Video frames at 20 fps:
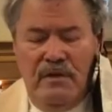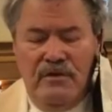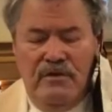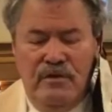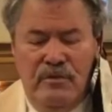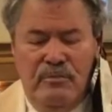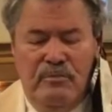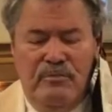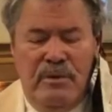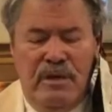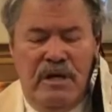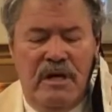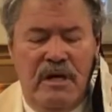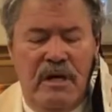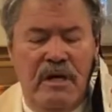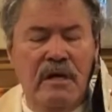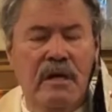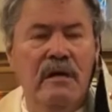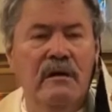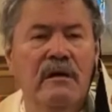to
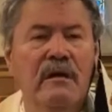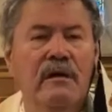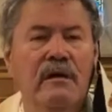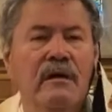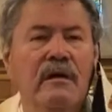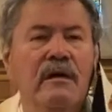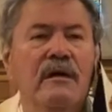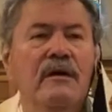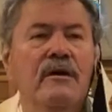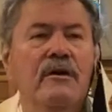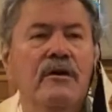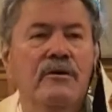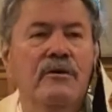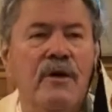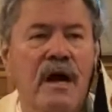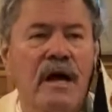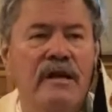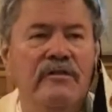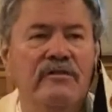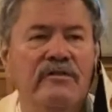be
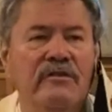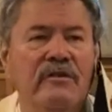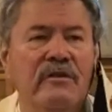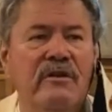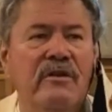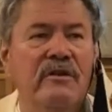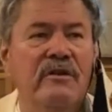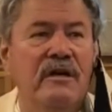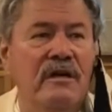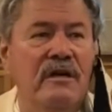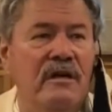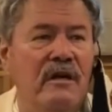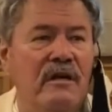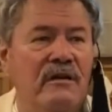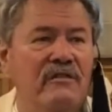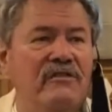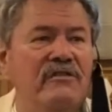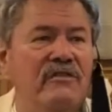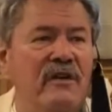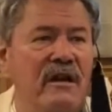Christ the
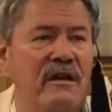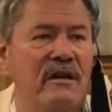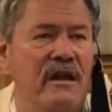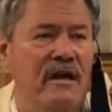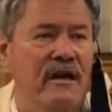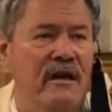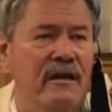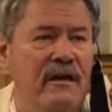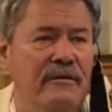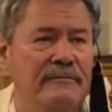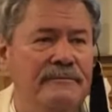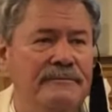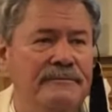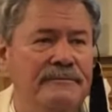King Sunday.